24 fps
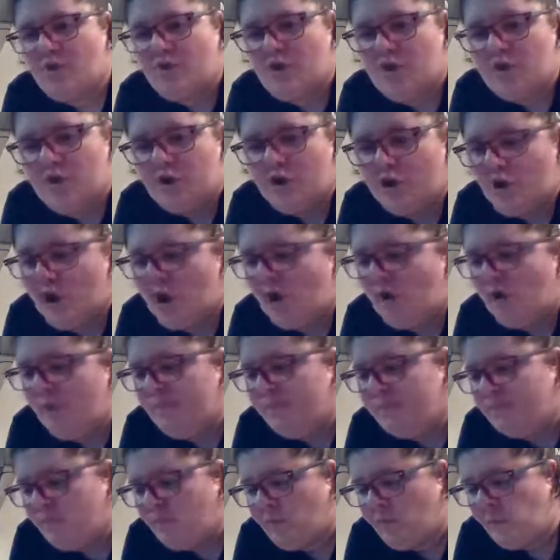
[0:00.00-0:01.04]
You can
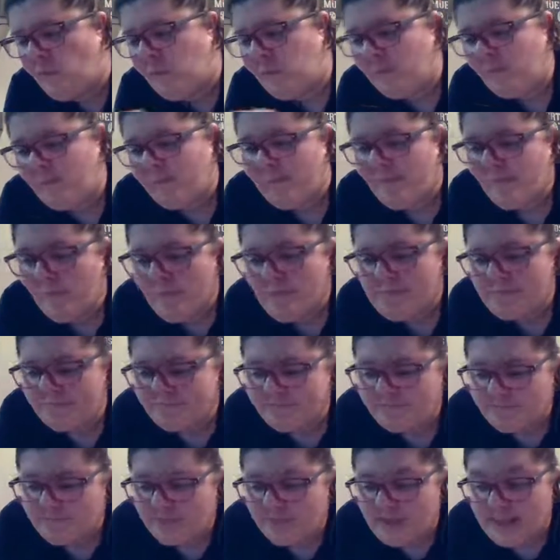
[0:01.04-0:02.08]
go
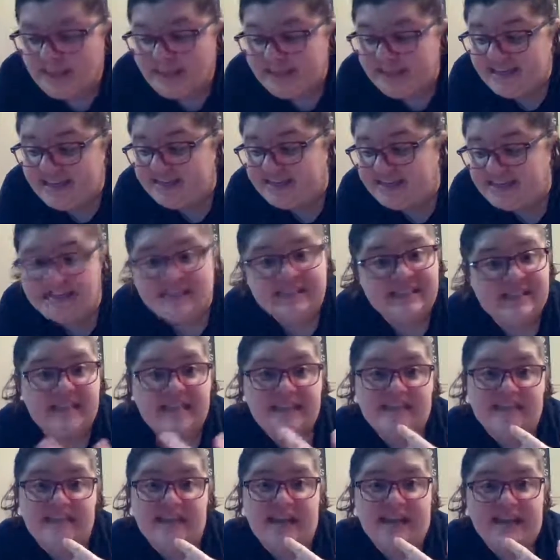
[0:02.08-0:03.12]
and get
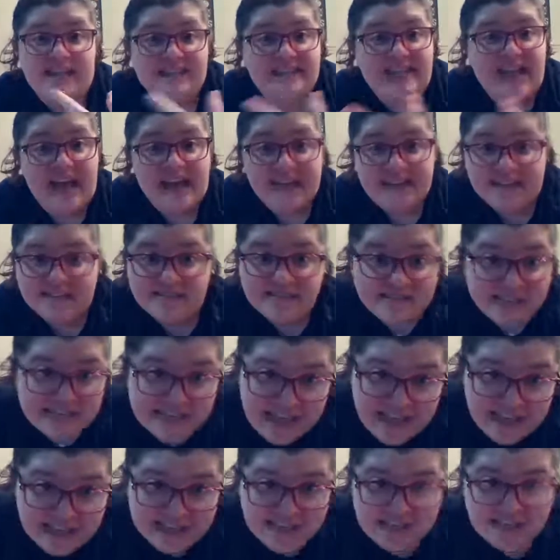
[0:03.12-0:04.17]
seasonings like Italian
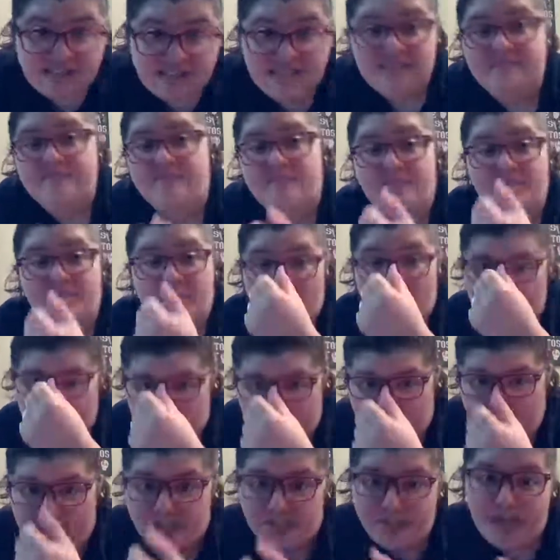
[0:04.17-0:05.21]
zest,
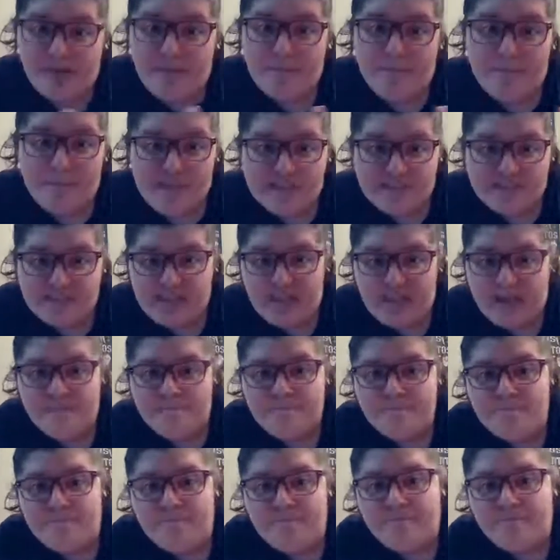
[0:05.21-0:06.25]
ketchup, pizza.